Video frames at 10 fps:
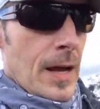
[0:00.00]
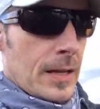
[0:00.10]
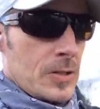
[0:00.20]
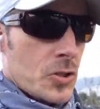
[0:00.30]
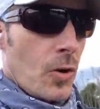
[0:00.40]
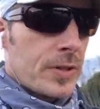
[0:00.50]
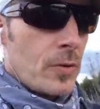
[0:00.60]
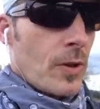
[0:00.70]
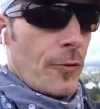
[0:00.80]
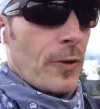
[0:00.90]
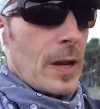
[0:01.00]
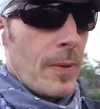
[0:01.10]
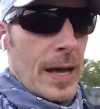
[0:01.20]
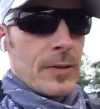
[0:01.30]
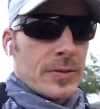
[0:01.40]
consulting with a friend of
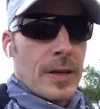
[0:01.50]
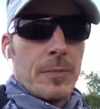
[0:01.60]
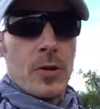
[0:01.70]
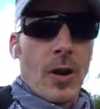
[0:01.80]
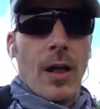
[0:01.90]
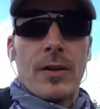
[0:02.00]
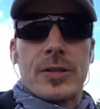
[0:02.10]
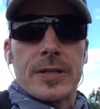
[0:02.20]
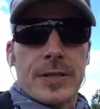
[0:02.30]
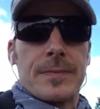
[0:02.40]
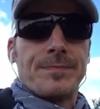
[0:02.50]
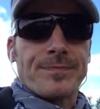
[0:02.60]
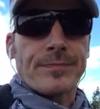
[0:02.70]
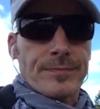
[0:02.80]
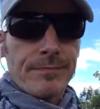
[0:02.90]
mine who's an immunologist,
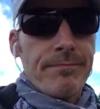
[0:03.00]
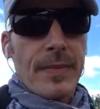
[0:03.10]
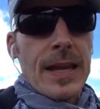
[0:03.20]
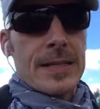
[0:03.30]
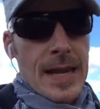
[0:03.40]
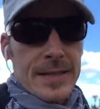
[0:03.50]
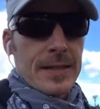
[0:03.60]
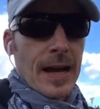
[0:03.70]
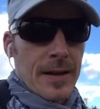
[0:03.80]
and testing out